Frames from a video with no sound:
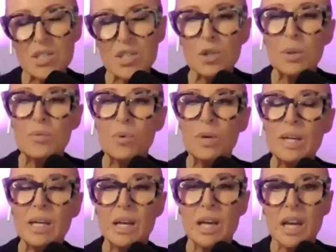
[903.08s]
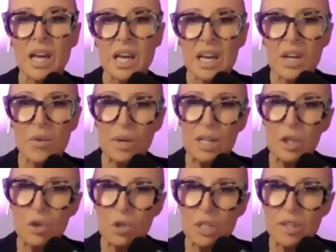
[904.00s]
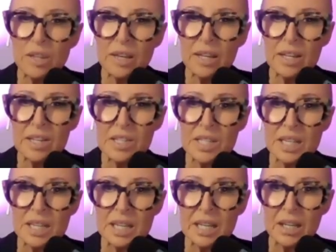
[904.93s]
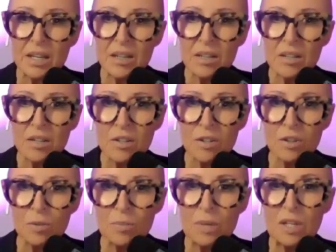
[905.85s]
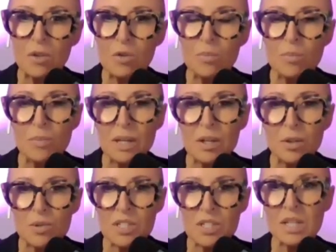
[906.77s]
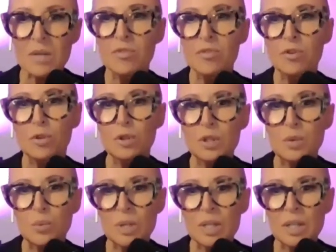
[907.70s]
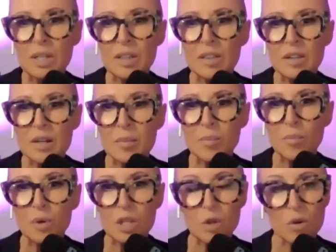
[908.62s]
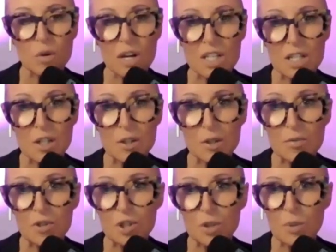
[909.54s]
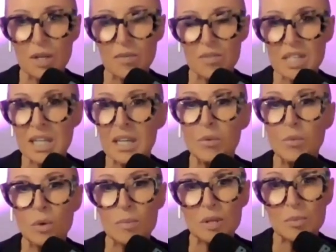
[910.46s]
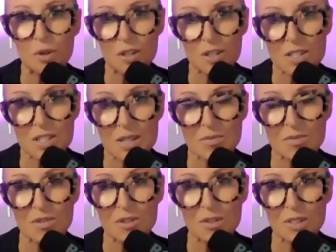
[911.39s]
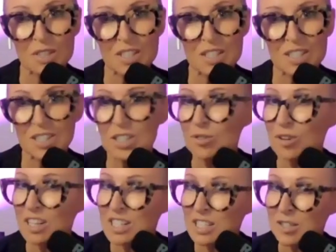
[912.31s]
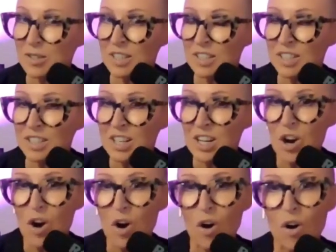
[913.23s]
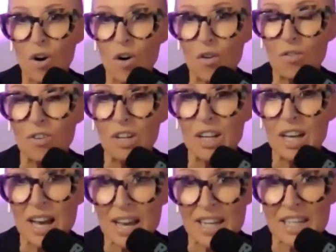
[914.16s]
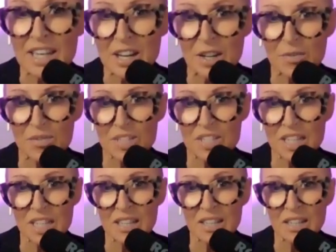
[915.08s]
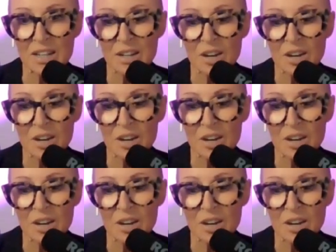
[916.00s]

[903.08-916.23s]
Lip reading: So if we look at that and say, men will step forward with a criteria of 2 out of 10. Women won't step forward until a criteria of 8 out of 10.